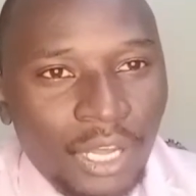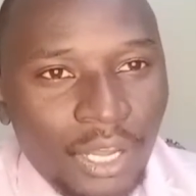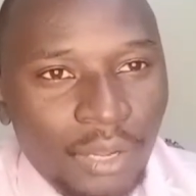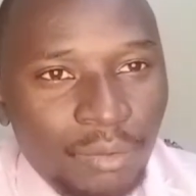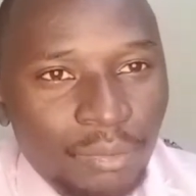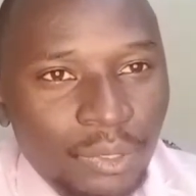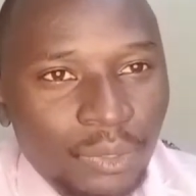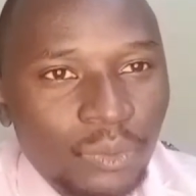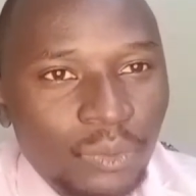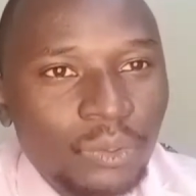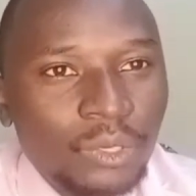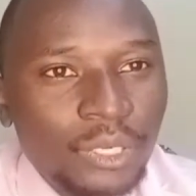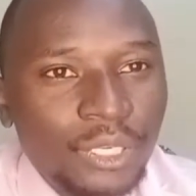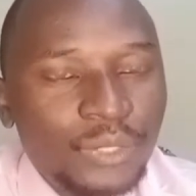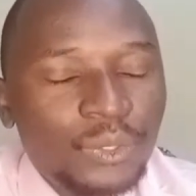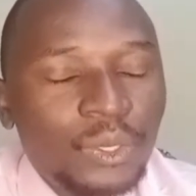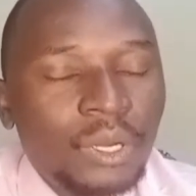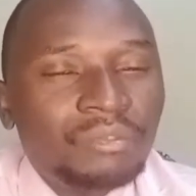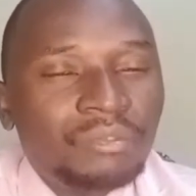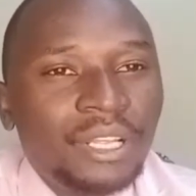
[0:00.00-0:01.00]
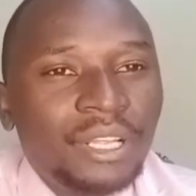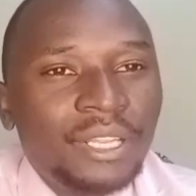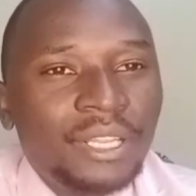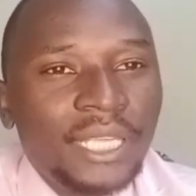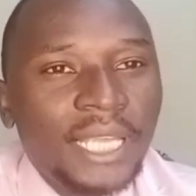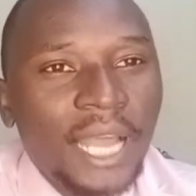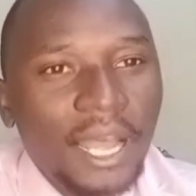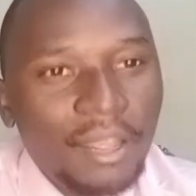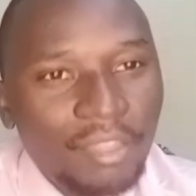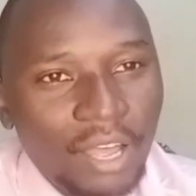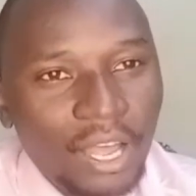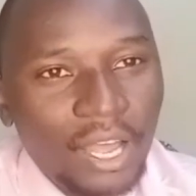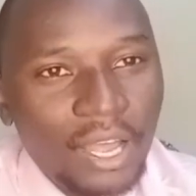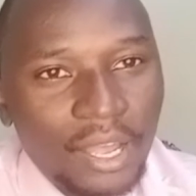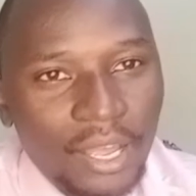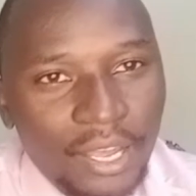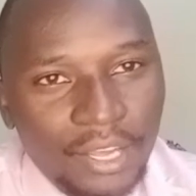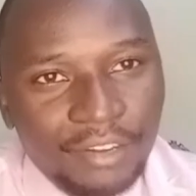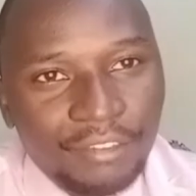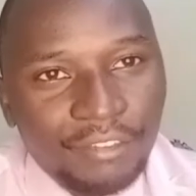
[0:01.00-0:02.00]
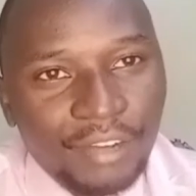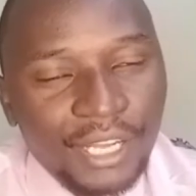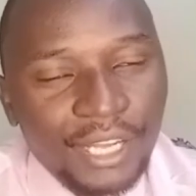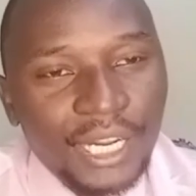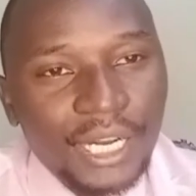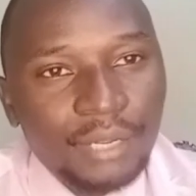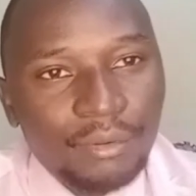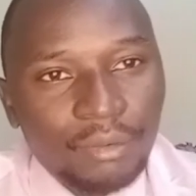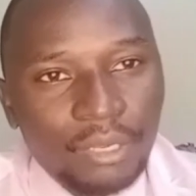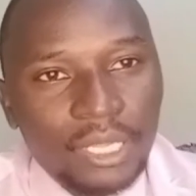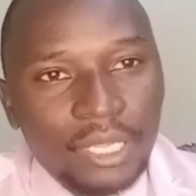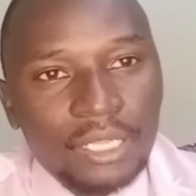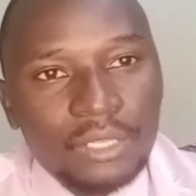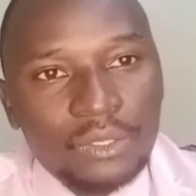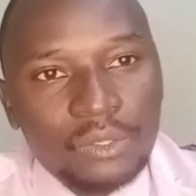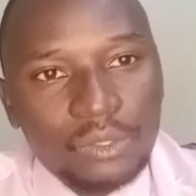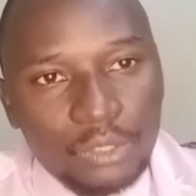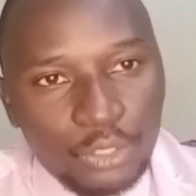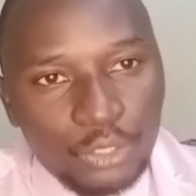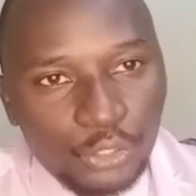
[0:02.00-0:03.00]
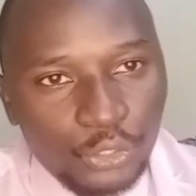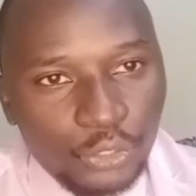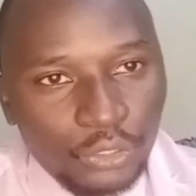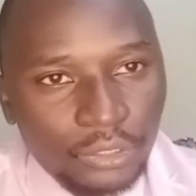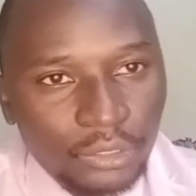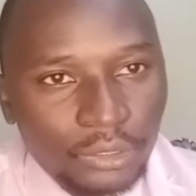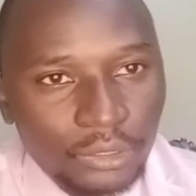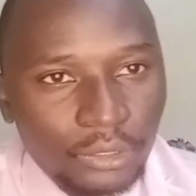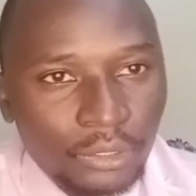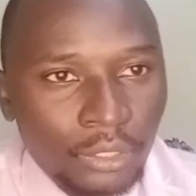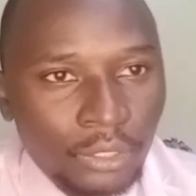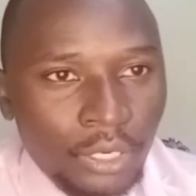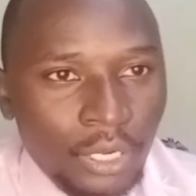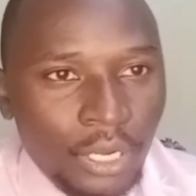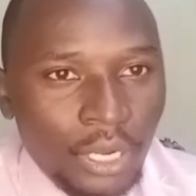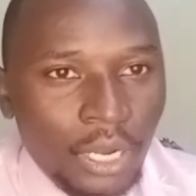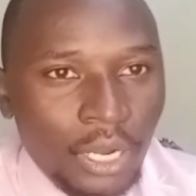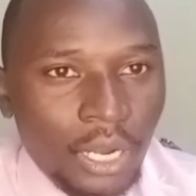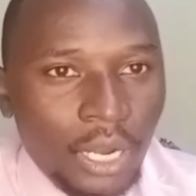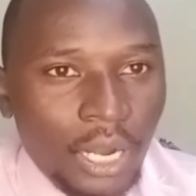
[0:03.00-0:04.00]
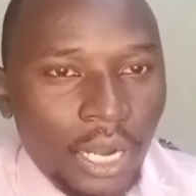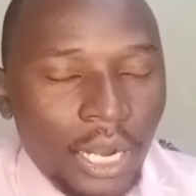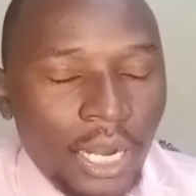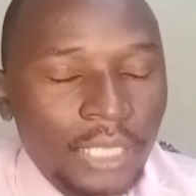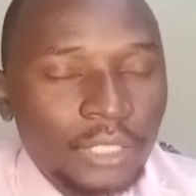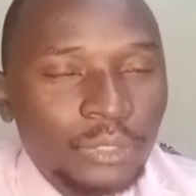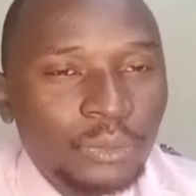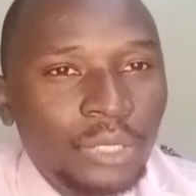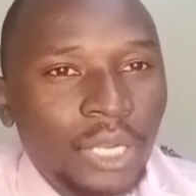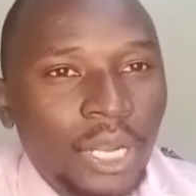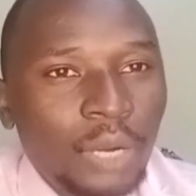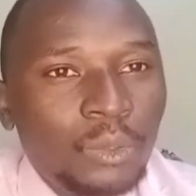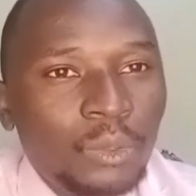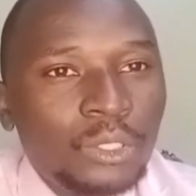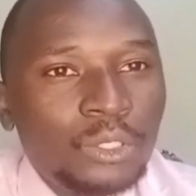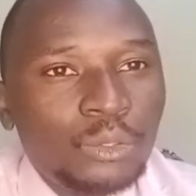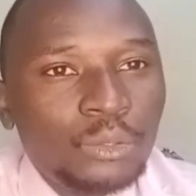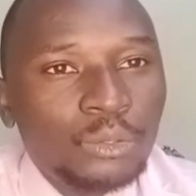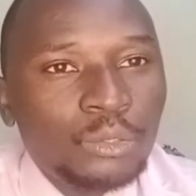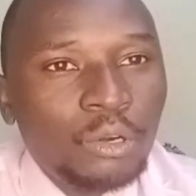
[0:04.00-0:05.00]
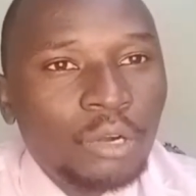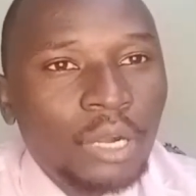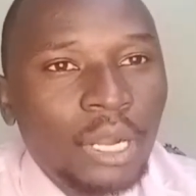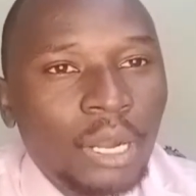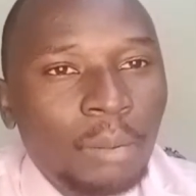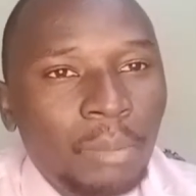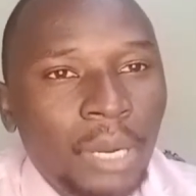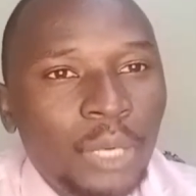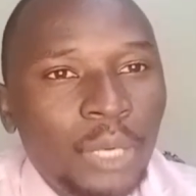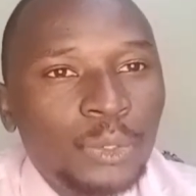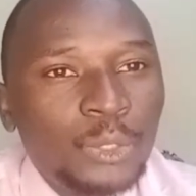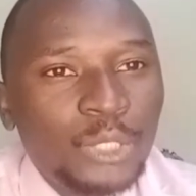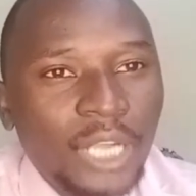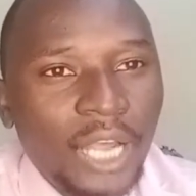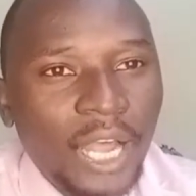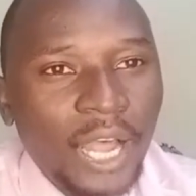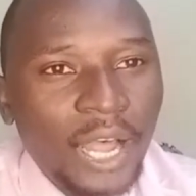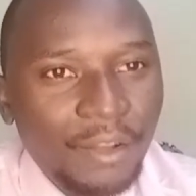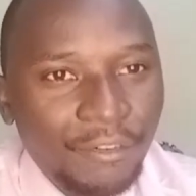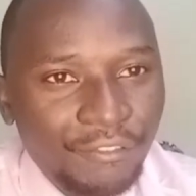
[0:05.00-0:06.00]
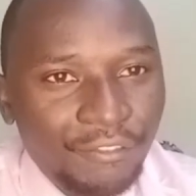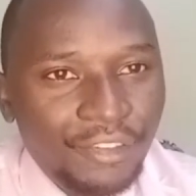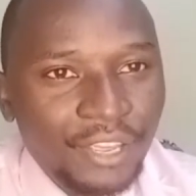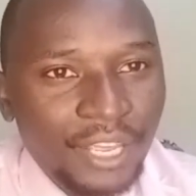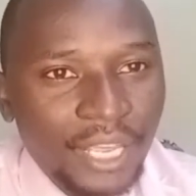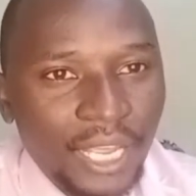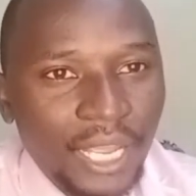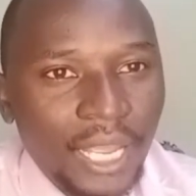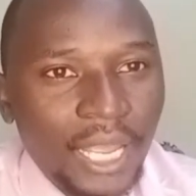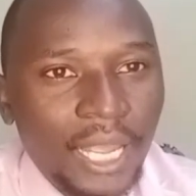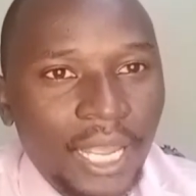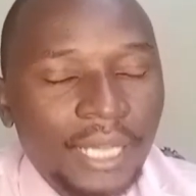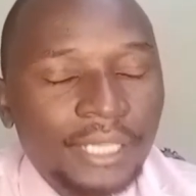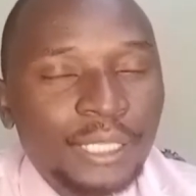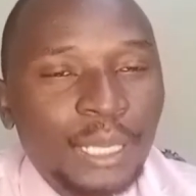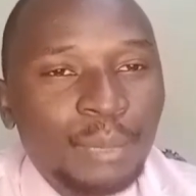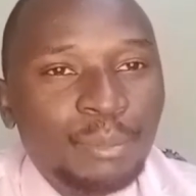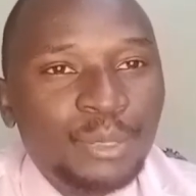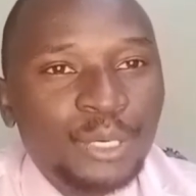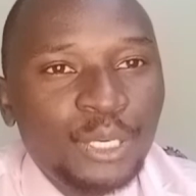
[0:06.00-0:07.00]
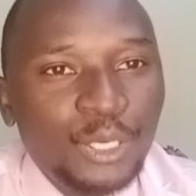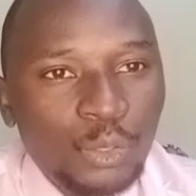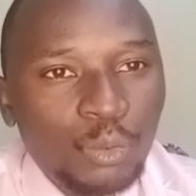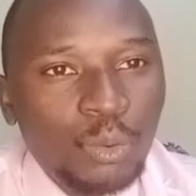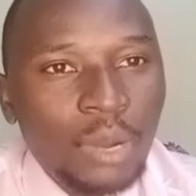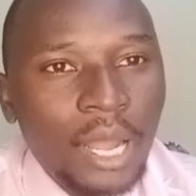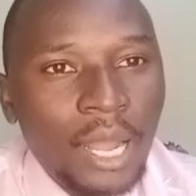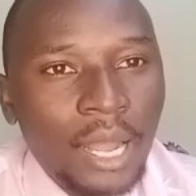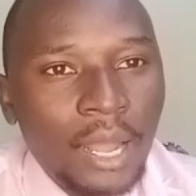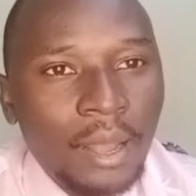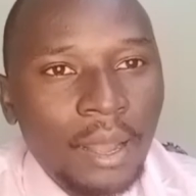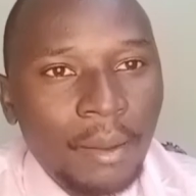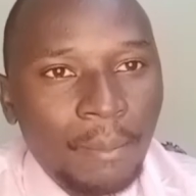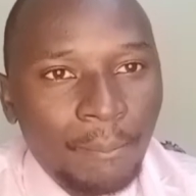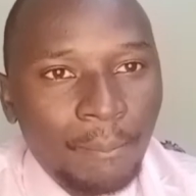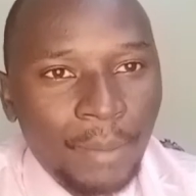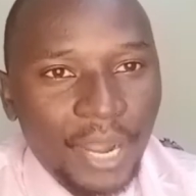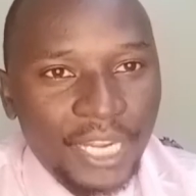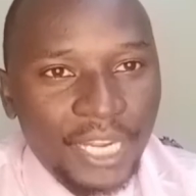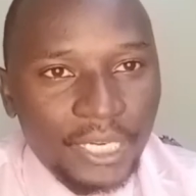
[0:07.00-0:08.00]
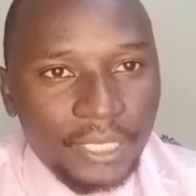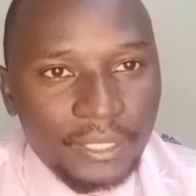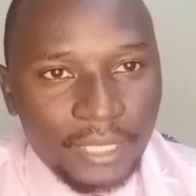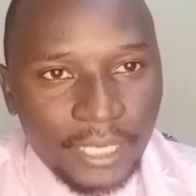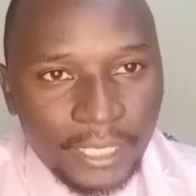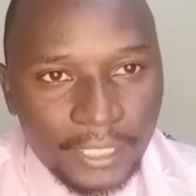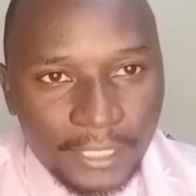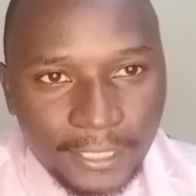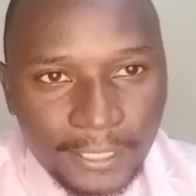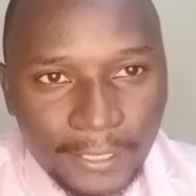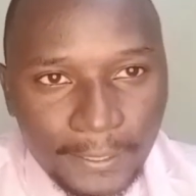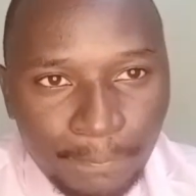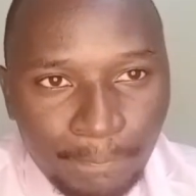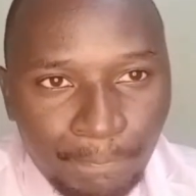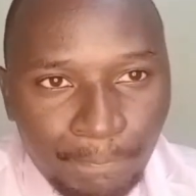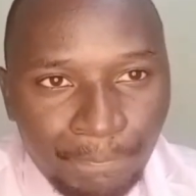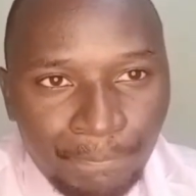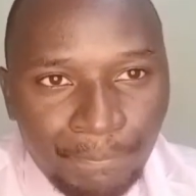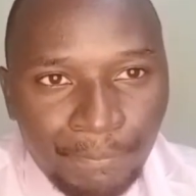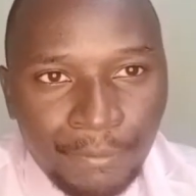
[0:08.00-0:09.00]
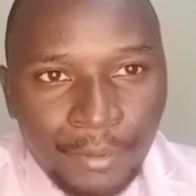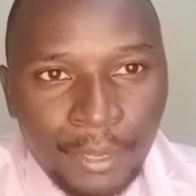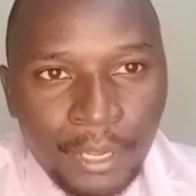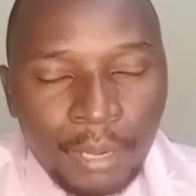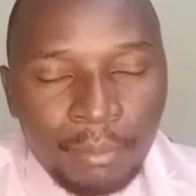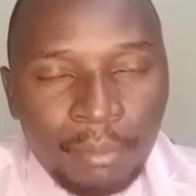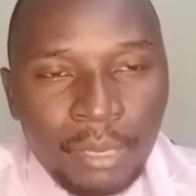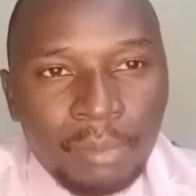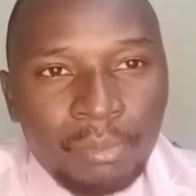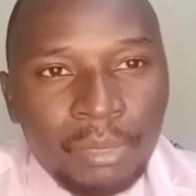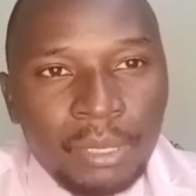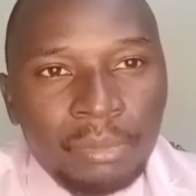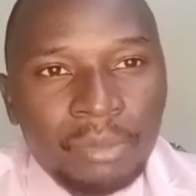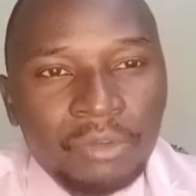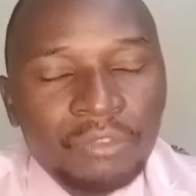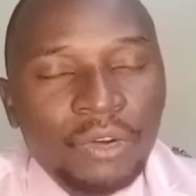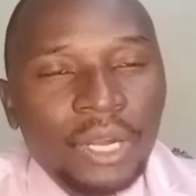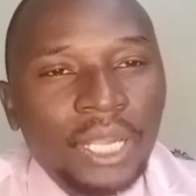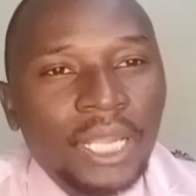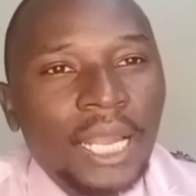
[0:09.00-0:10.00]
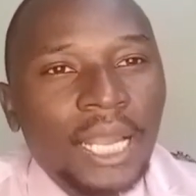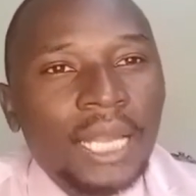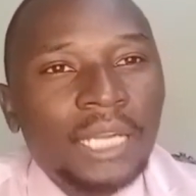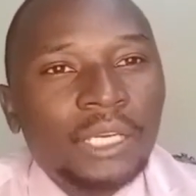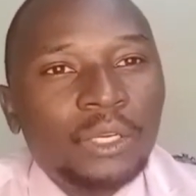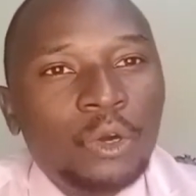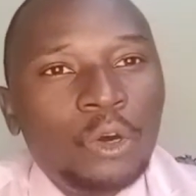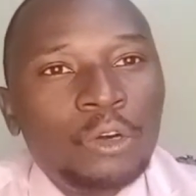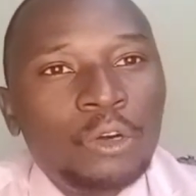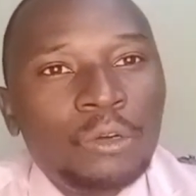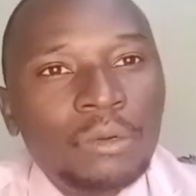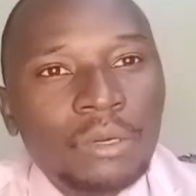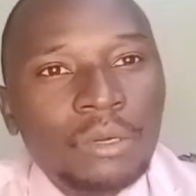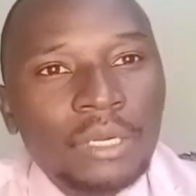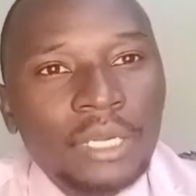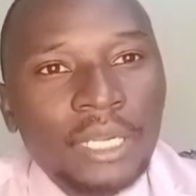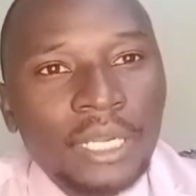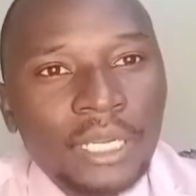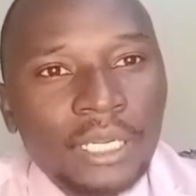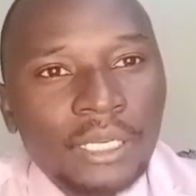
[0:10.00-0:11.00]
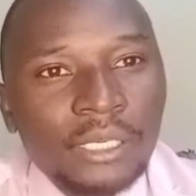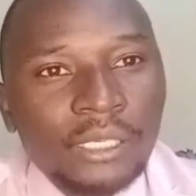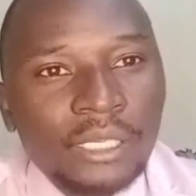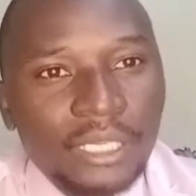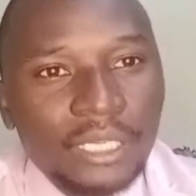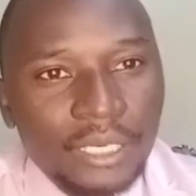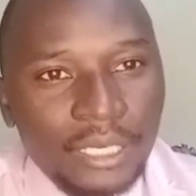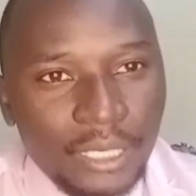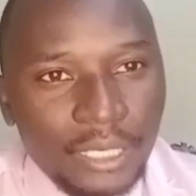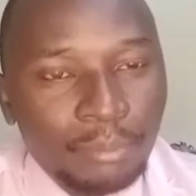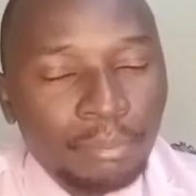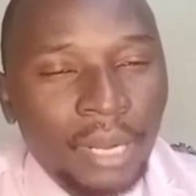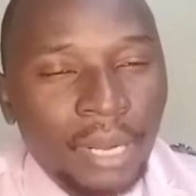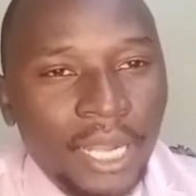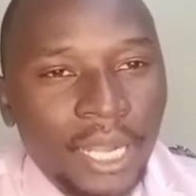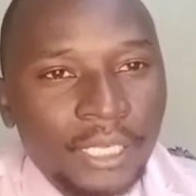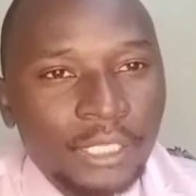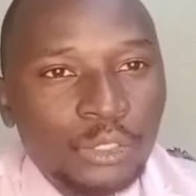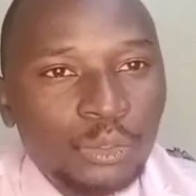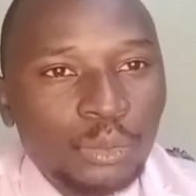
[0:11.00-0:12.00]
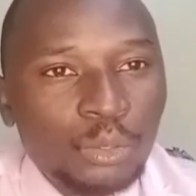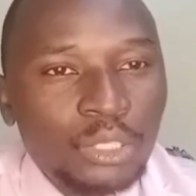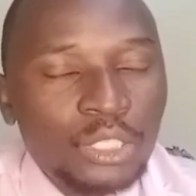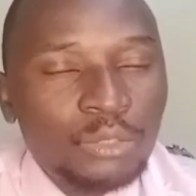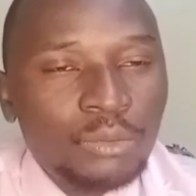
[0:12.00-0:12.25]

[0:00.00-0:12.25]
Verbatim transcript: we look issue after the other, and finally we get a solution. Uh, today I want to talk about having entrepreneur mindset. Maybe before I can go deeper into what